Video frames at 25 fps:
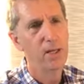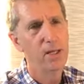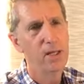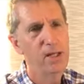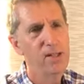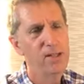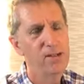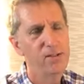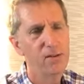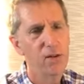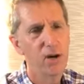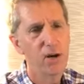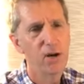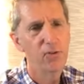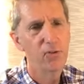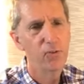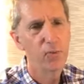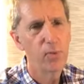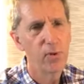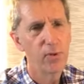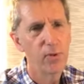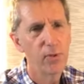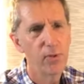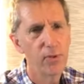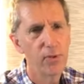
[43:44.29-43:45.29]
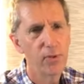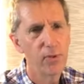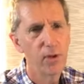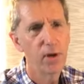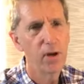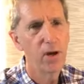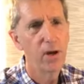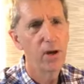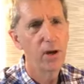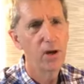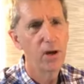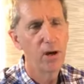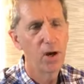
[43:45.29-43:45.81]
He starts with uh,
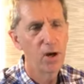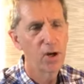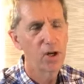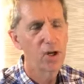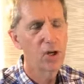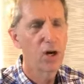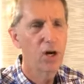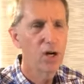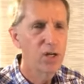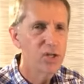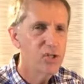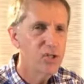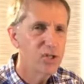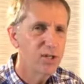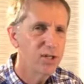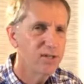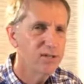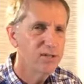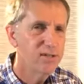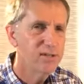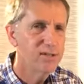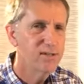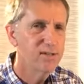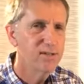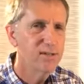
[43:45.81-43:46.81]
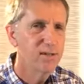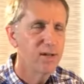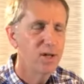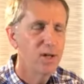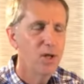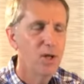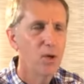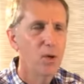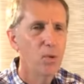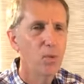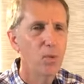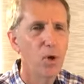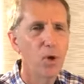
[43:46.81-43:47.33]
our conscience,
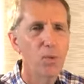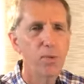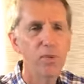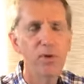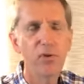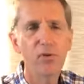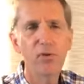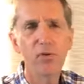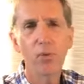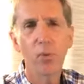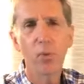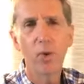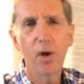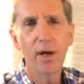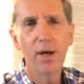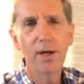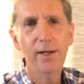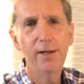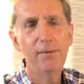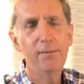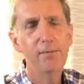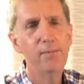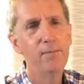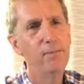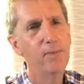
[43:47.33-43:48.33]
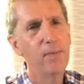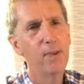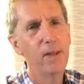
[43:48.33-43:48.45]
Romans 1,